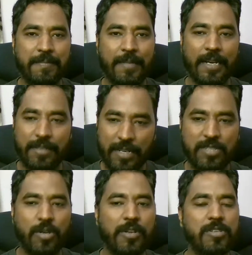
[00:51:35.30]
And
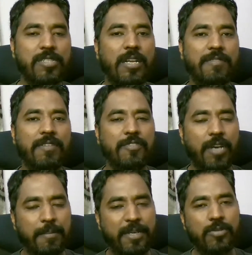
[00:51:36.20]
trust on yourself. If you
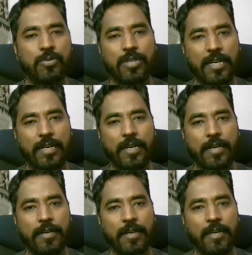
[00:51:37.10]
have been through the
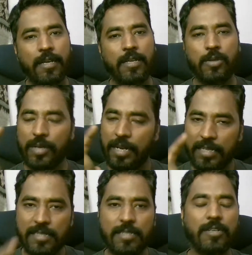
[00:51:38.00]
content, you can
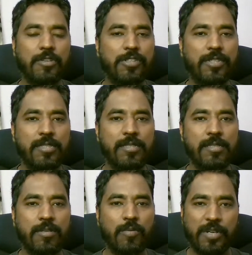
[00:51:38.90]
answer the
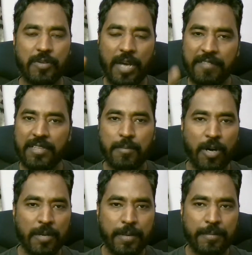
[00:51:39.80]
questions, what you have in the
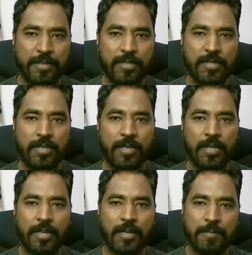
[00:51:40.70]
mock papers.
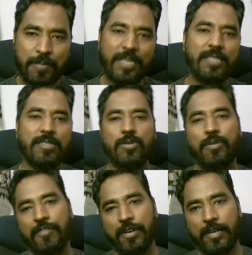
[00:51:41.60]
Please
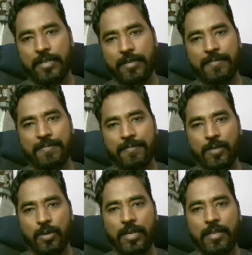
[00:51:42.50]
go for it.
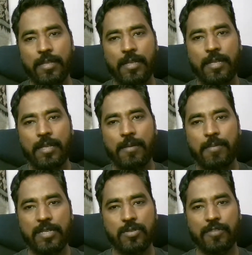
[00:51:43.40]
Okay?
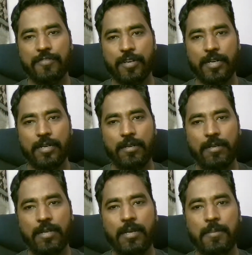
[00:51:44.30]
Please go for it.
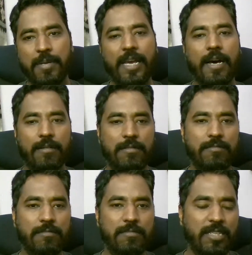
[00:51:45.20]
But yeah,
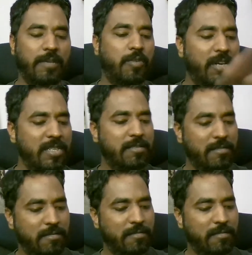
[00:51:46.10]
see, what is